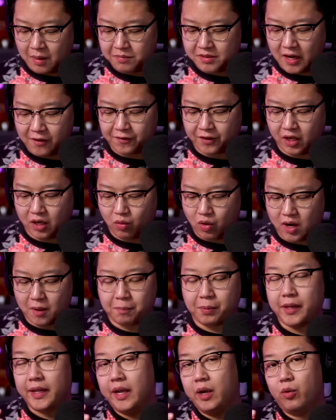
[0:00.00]
I'm definitely going to want
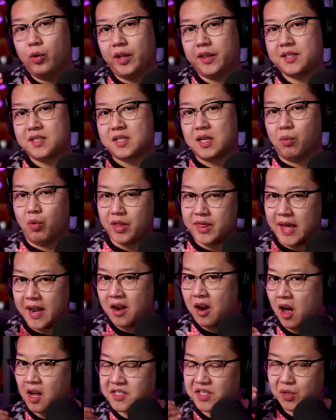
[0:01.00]
to play with someone
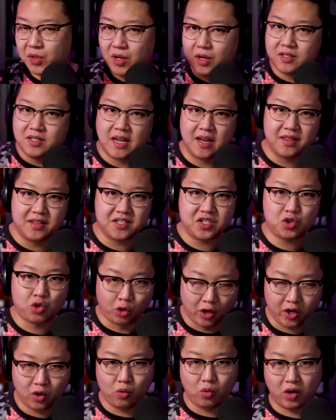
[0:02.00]
that also knows how this
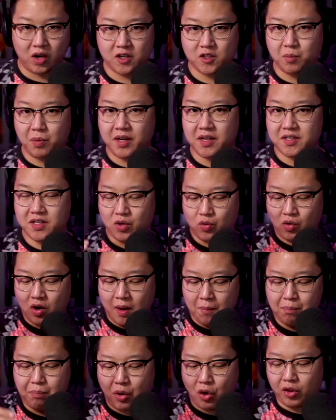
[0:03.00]
trick works, because you
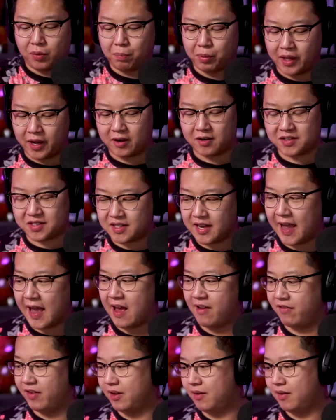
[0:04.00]
want both players to have